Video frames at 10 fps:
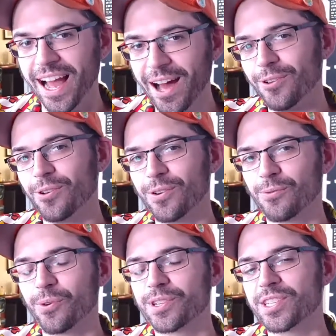how
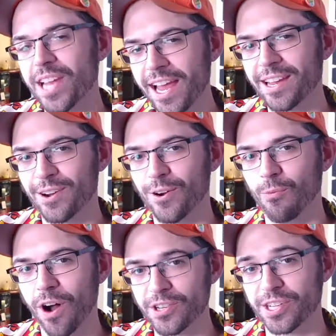long we're staying at
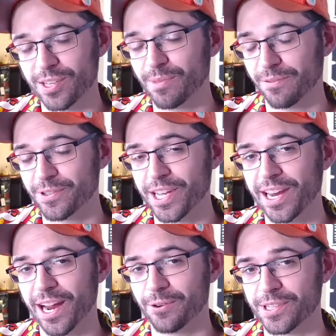home watching something for
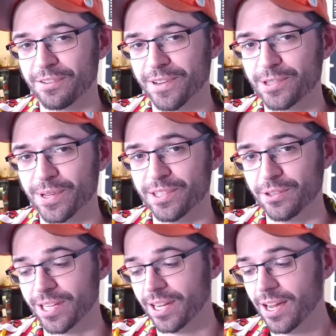10 hours and how fast we can do it.